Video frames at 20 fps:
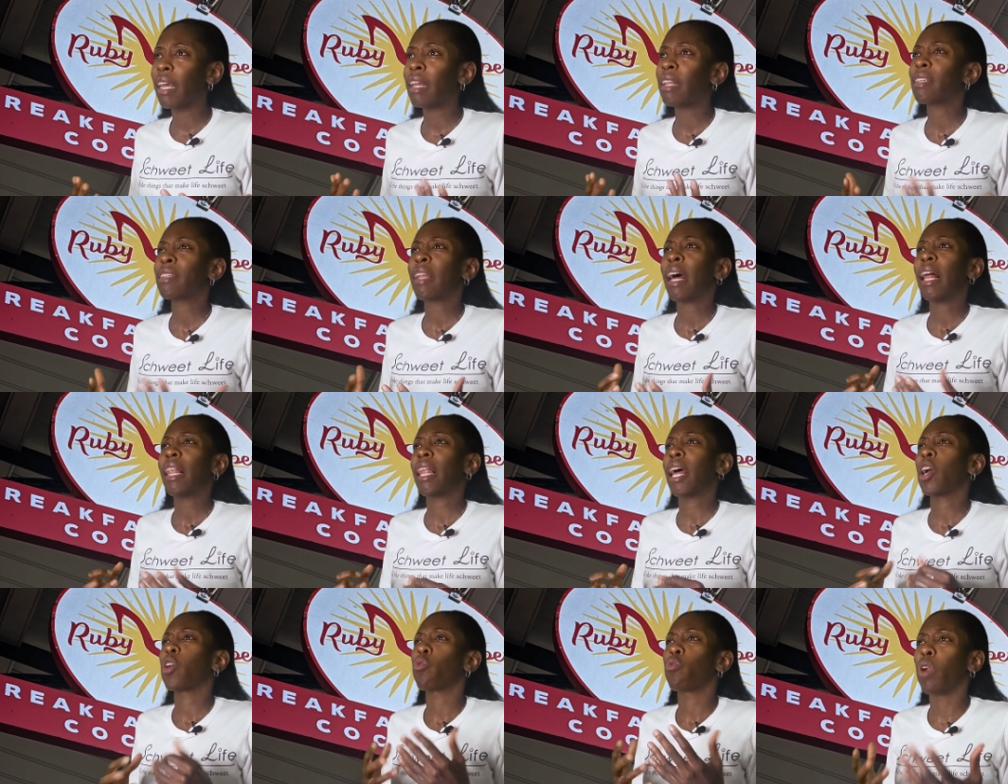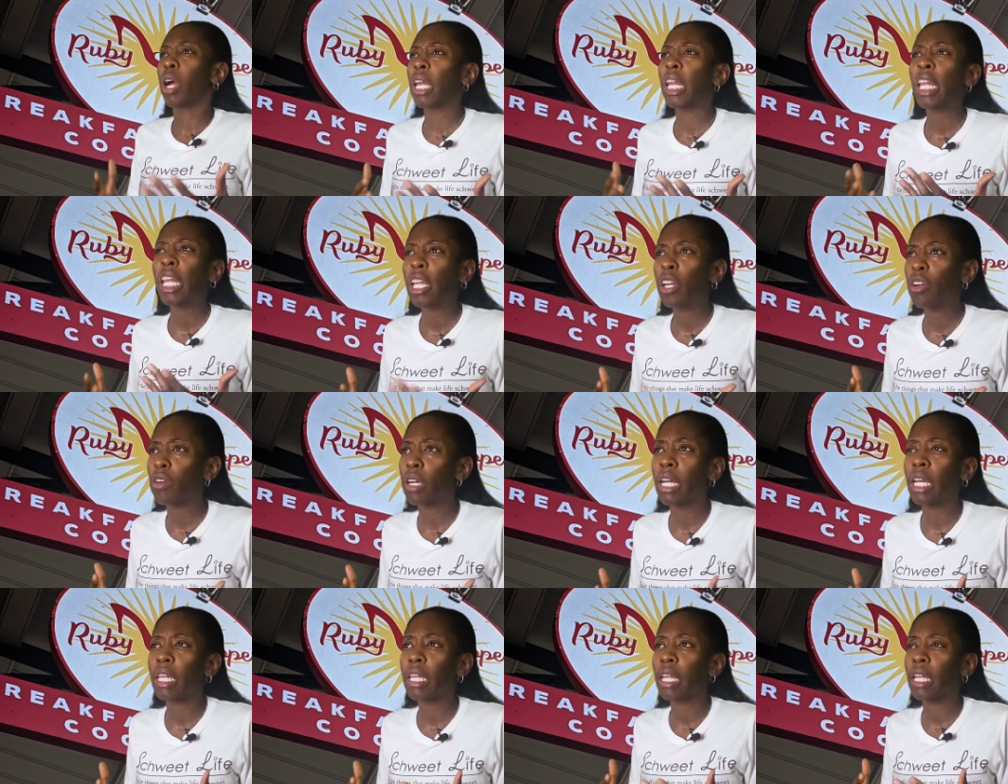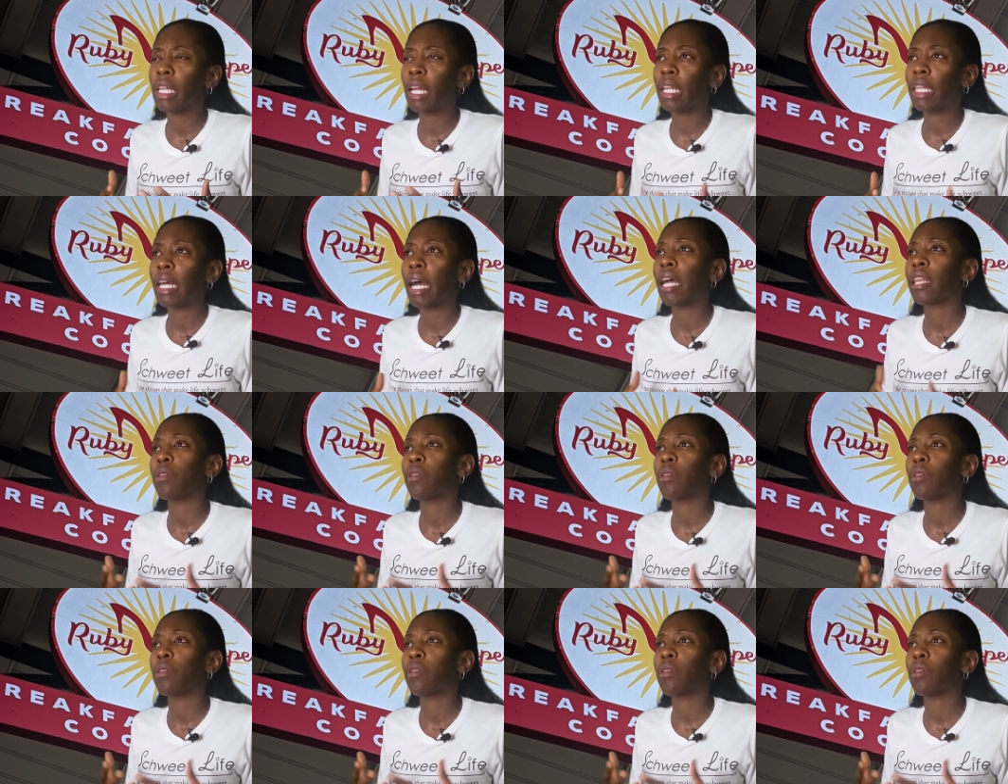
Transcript: It's not like runny or anything like that.